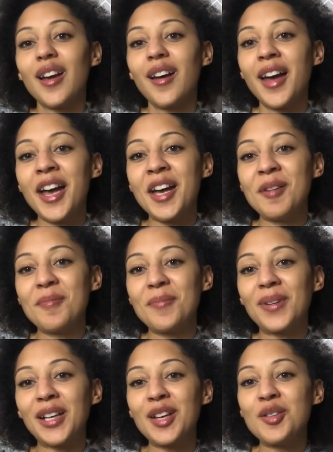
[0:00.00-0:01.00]

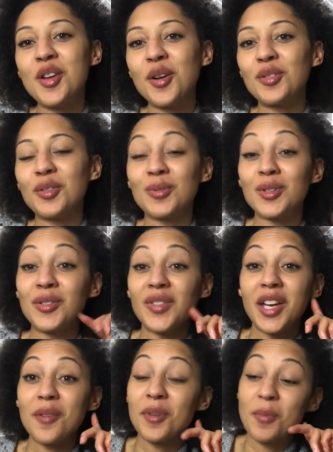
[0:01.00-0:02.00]
but I know she was
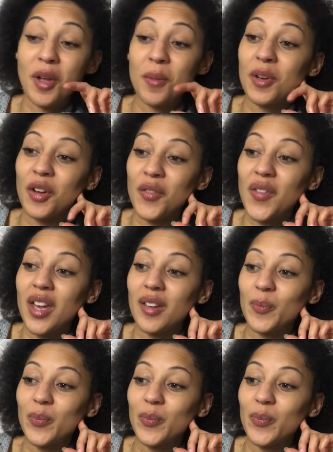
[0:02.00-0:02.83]
loving every moment of it.